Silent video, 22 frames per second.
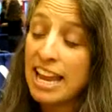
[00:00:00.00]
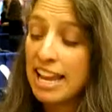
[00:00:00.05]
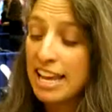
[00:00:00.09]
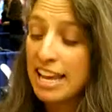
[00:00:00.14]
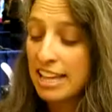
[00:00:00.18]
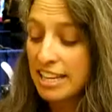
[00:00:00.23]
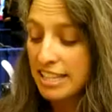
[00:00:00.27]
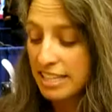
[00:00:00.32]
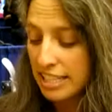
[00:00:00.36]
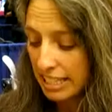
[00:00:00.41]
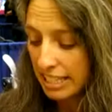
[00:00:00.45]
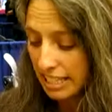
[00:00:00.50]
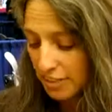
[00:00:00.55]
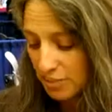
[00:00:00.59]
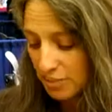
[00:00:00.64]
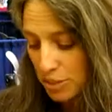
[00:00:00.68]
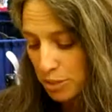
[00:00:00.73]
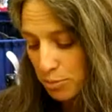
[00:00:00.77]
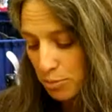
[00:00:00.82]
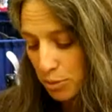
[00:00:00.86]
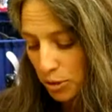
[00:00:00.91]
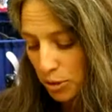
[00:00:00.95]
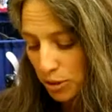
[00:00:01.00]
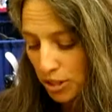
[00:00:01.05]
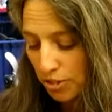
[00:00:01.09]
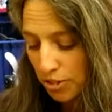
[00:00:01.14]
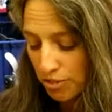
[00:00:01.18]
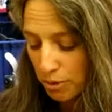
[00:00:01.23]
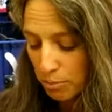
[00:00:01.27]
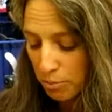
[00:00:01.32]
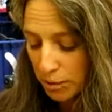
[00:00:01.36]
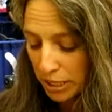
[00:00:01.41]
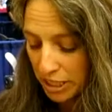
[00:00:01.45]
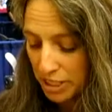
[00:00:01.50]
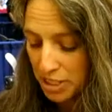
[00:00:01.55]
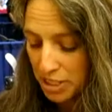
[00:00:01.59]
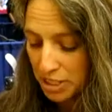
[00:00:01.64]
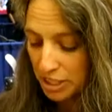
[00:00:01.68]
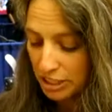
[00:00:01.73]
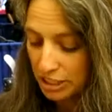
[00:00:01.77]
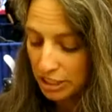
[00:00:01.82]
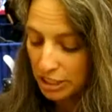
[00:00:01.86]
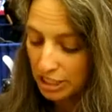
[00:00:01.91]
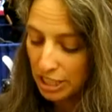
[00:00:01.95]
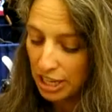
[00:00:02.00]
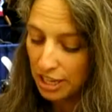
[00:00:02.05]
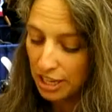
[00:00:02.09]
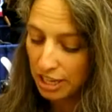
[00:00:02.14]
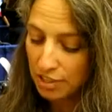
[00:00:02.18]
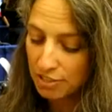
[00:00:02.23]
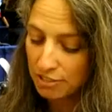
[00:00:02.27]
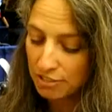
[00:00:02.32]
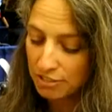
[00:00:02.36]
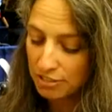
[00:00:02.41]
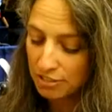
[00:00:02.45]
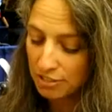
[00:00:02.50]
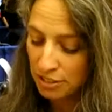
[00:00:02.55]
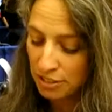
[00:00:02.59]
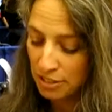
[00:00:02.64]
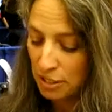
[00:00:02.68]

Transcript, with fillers: and it gives you more of a picture of